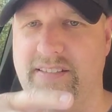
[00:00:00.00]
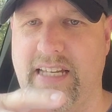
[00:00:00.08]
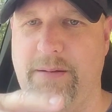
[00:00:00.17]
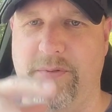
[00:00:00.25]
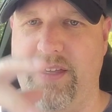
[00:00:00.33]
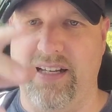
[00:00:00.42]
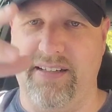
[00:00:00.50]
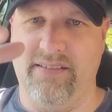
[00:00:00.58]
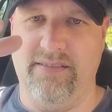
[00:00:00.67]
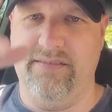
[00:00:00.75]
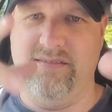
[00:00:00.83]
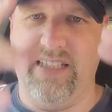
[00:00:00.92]
same thing
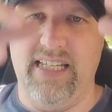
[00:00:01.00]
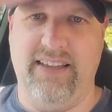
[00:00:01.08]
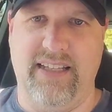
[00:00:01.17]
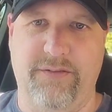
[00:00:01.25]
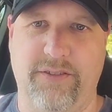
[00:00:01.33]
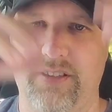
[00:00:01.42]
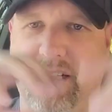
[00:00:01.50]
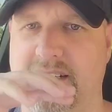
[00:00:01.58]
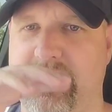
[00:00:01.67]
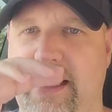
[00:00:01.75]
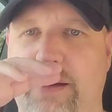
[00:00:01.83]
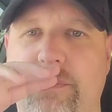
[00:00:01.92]
10 levels at a
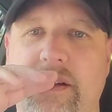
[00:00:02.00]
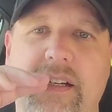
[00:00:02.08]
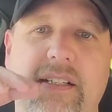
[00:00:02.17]
time.